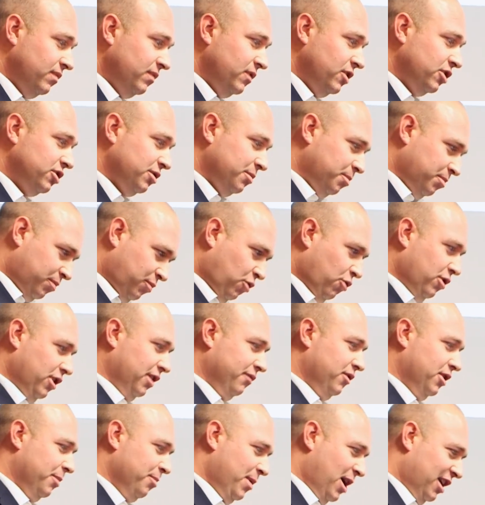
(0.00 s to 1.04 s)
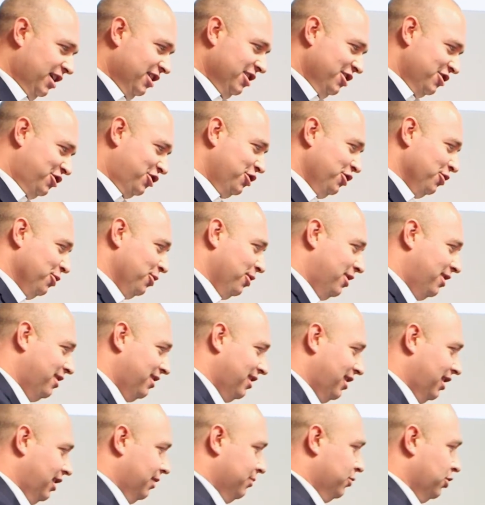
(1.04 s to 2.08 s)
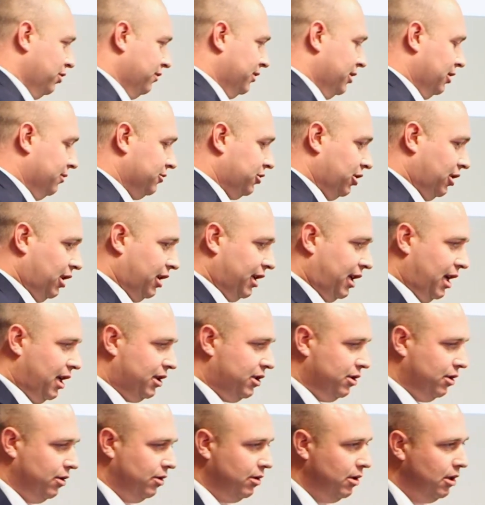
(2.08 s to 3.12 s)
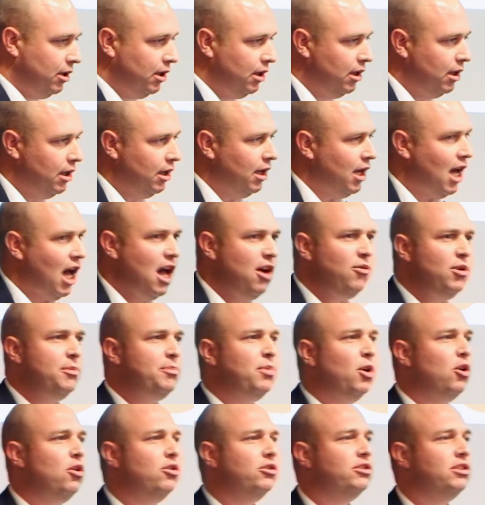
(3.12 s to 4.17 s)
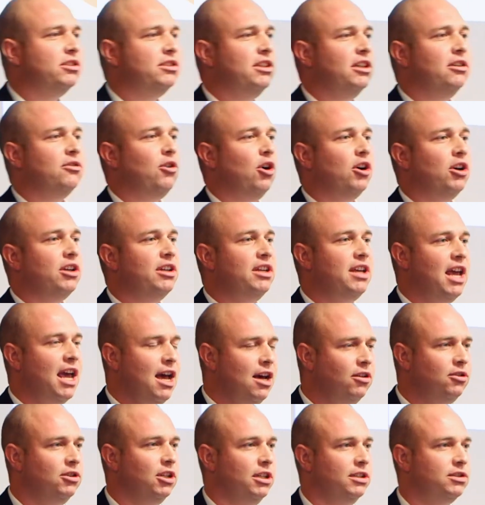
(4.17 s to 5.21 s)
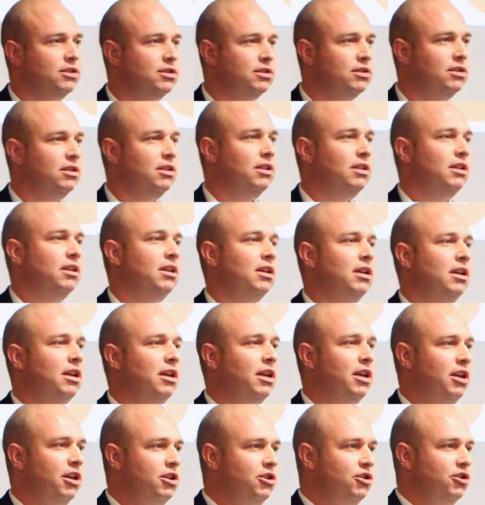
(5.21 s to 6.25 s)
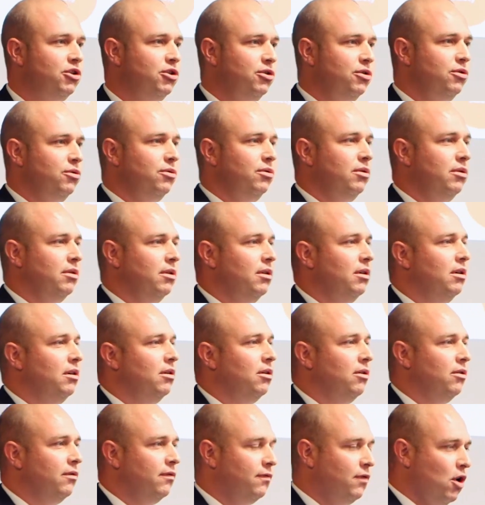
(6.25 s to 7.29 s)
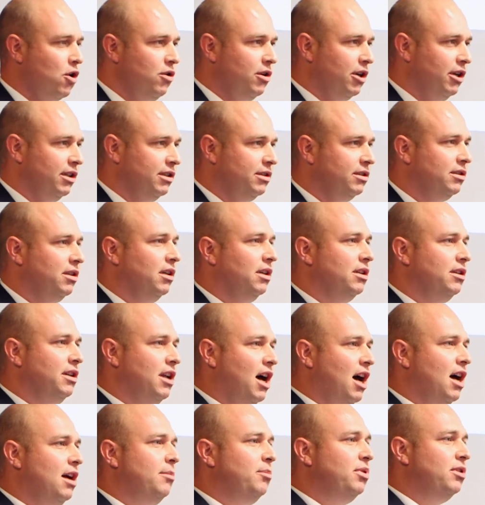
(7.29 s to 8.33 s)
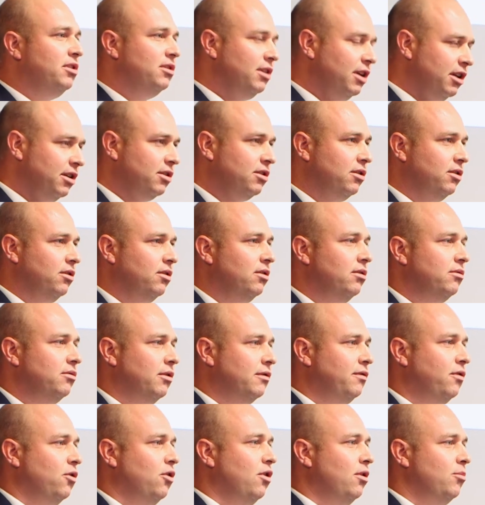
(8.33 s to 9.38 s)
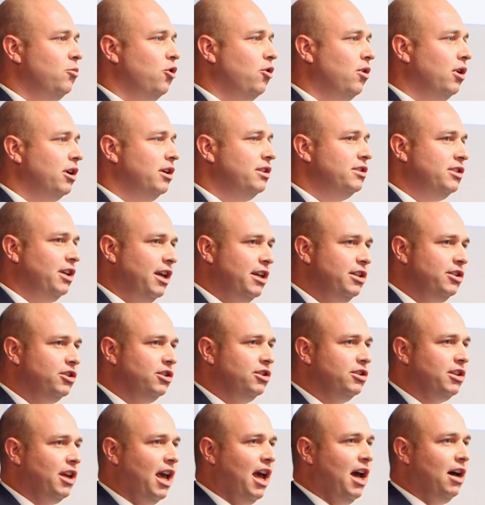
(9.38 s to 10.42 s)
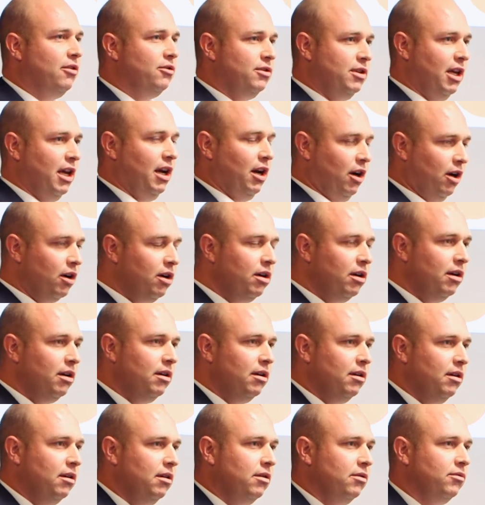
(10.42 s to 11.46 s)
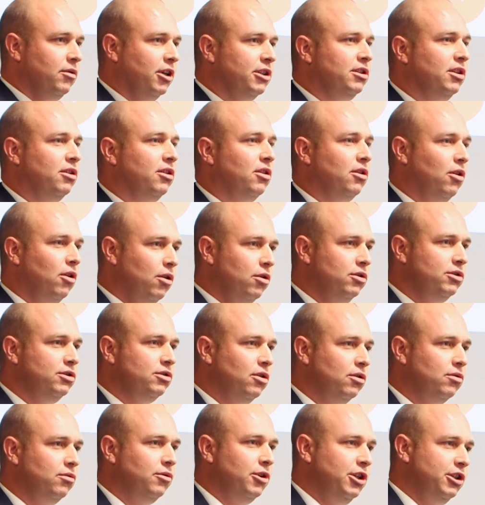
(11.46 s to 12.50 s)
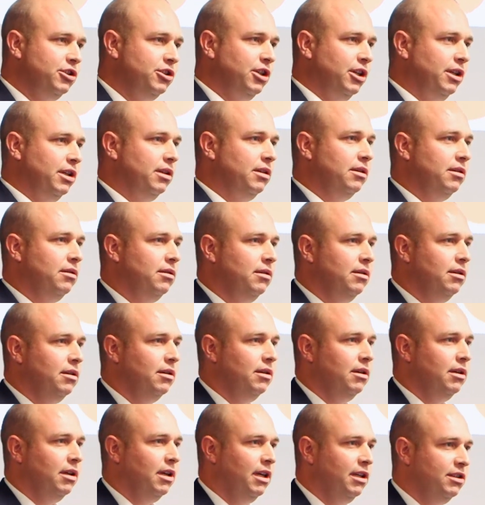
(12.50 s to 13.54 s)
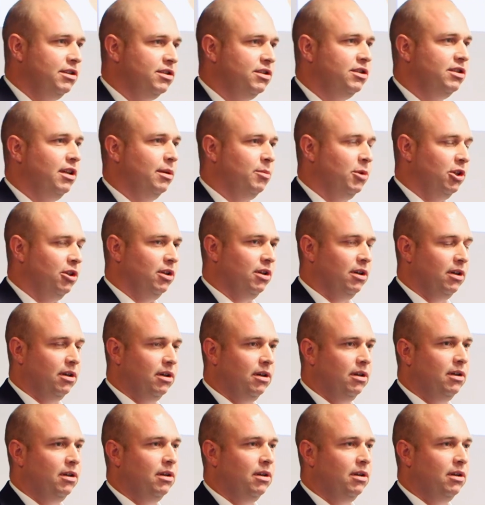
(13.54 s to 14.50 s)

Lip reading: is a point of the meta-issue movement I'm trying to get to, I would pose that there are countless issue-focused, non-political reform organizations out there, right, that are also reaching a similar